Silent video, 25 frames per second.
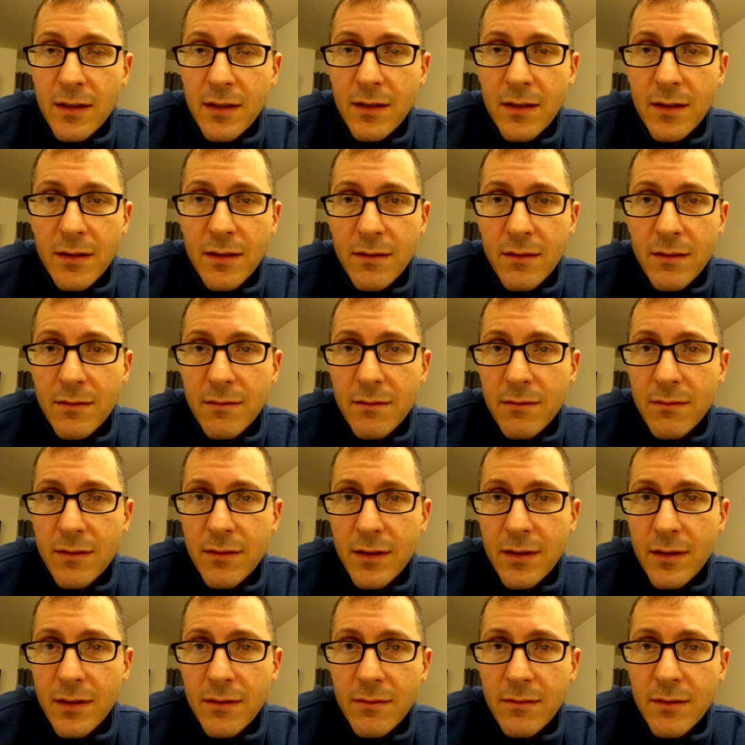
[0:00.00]

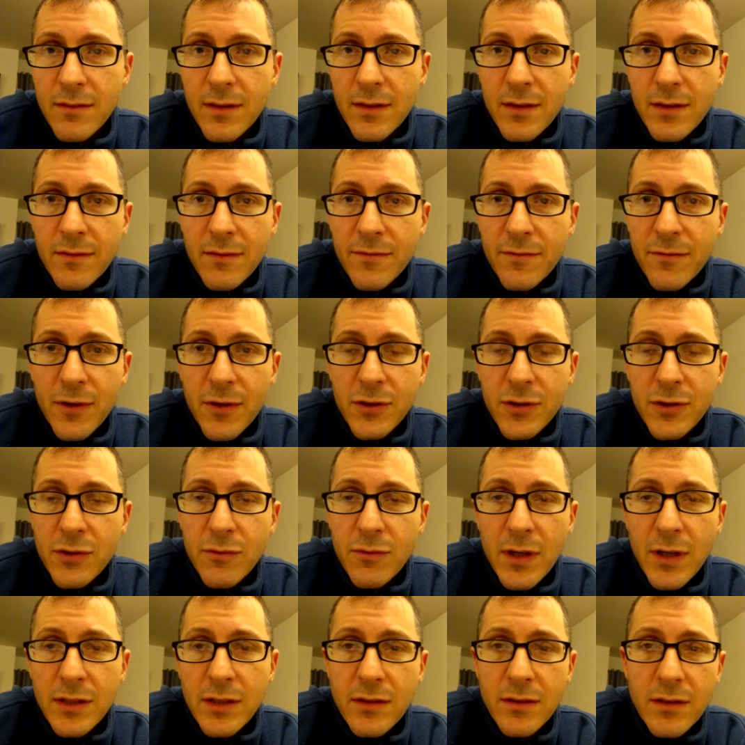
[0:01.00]
the
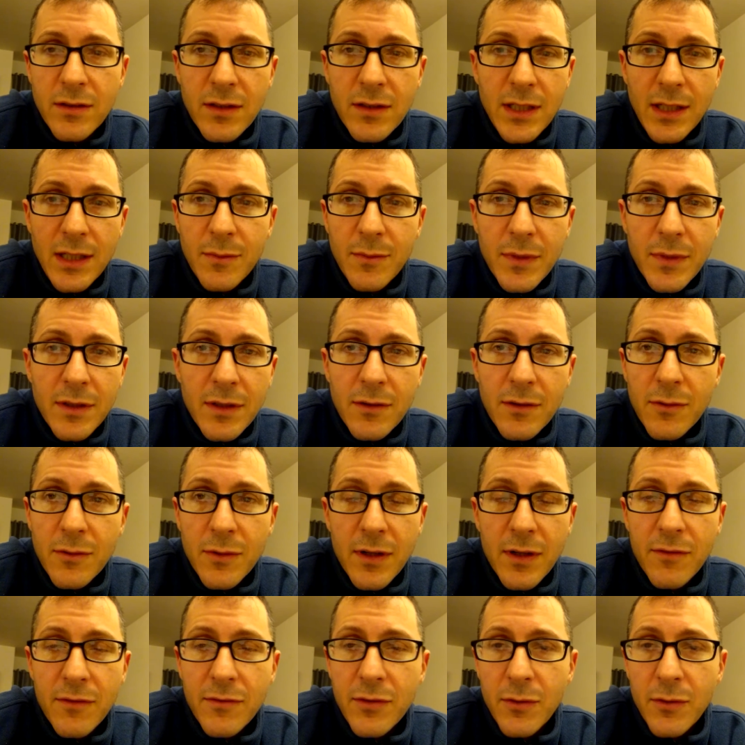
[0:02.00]
frustration demon, or
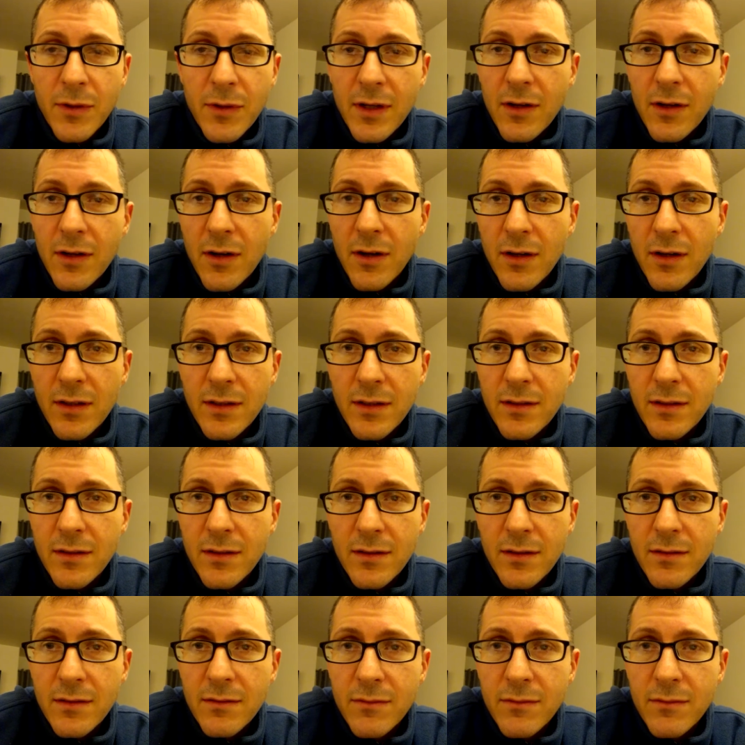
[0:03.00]
whatever you want to call it,